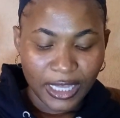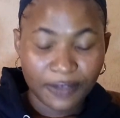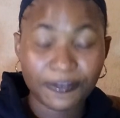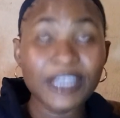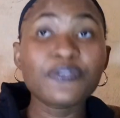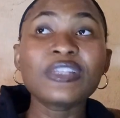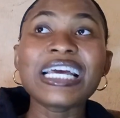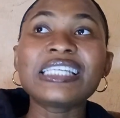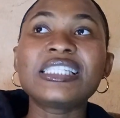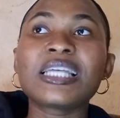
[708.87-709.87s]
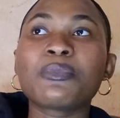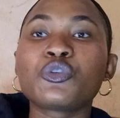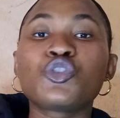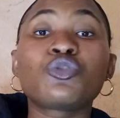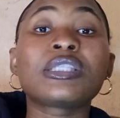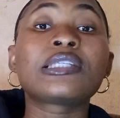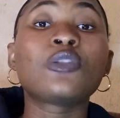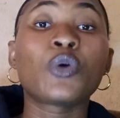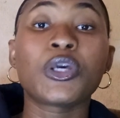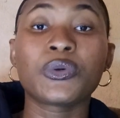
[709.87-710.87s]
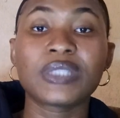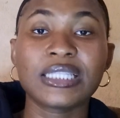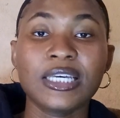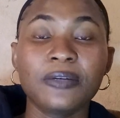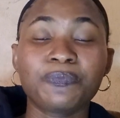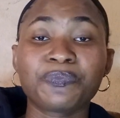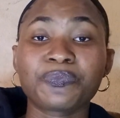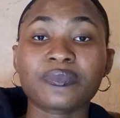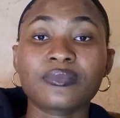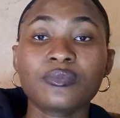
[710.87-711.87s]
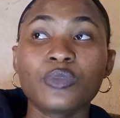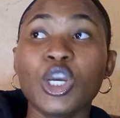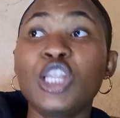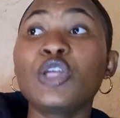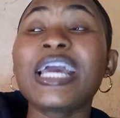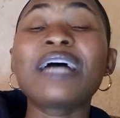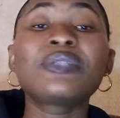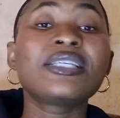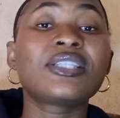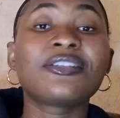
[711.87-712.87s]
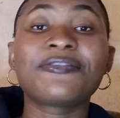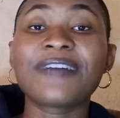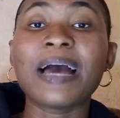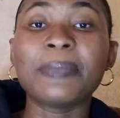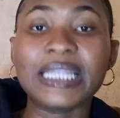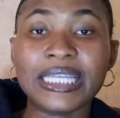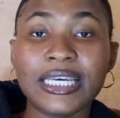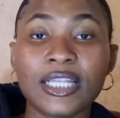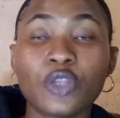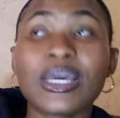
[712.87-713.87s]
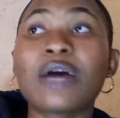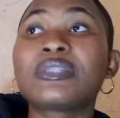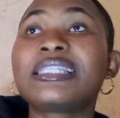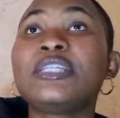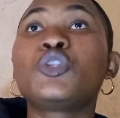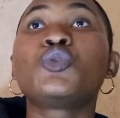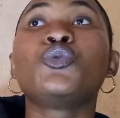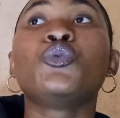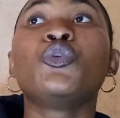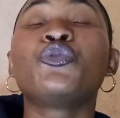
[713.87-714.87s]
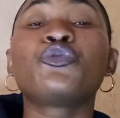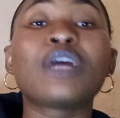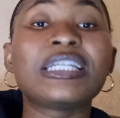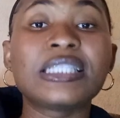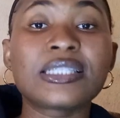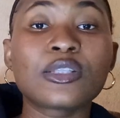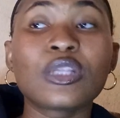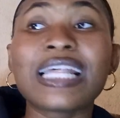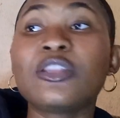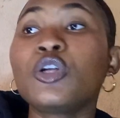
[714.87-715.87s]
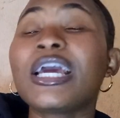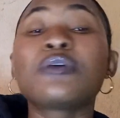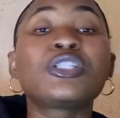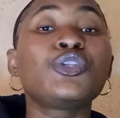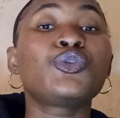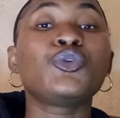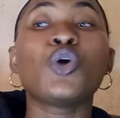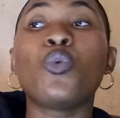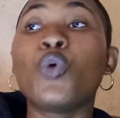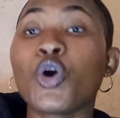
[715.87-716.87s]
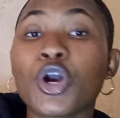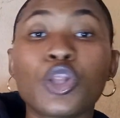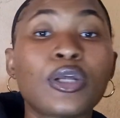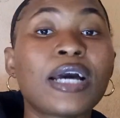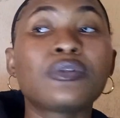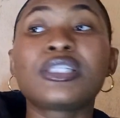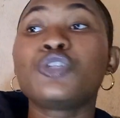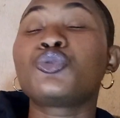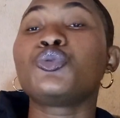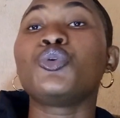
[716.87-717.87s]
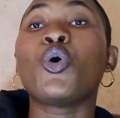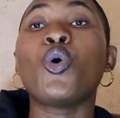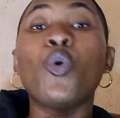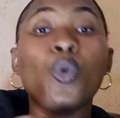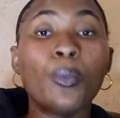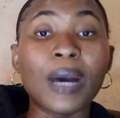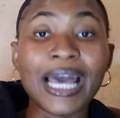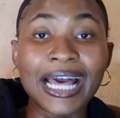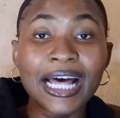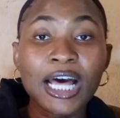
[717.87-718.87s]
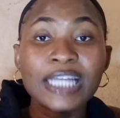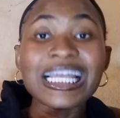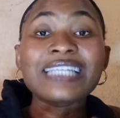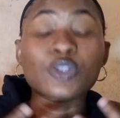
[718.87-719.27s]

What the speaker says: Faithfulness demonstrates loyalty. Loyalty to the family, loyalty to friends, loyalty to your work, loyalty to your home. That's